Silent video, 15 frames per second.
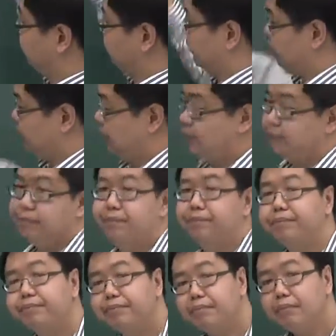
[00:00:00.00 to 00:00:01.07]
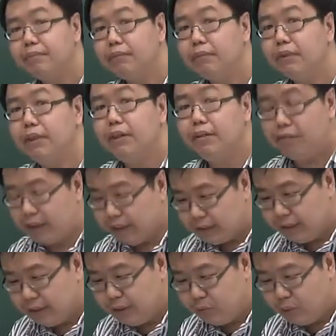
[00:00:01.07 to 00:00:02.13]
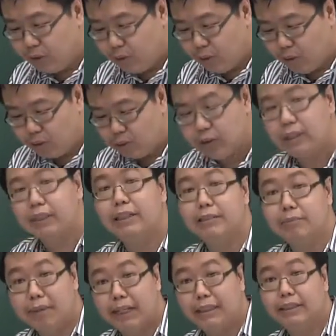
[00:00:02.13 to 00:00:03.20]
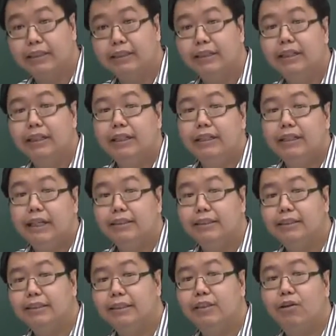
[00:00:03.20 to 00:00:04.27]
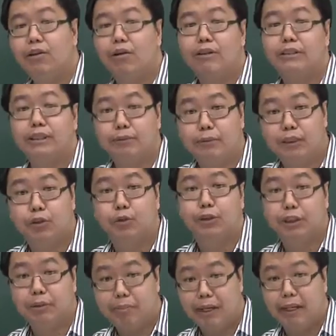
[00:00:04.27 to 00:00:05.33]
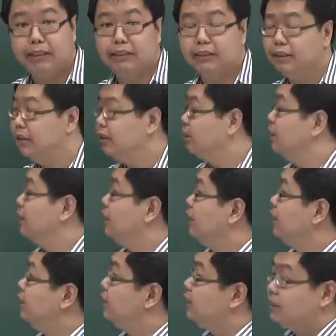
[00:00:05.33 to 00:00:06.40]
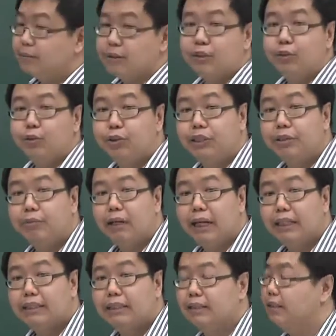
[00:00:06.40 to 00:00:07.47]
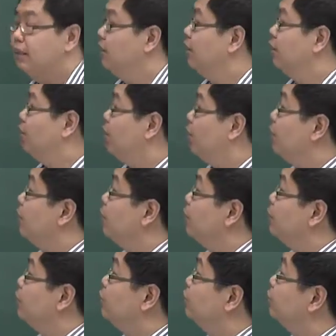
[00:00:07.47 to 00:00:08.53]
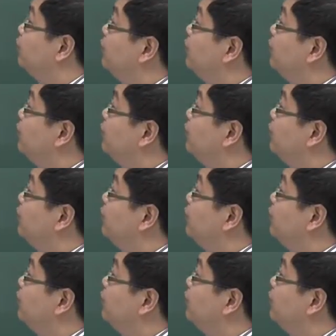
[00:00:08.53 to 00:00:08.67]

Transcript: Okay. Finally, we go on to a third method. There is this thing called substitution method. In the substitution method, what we're going to do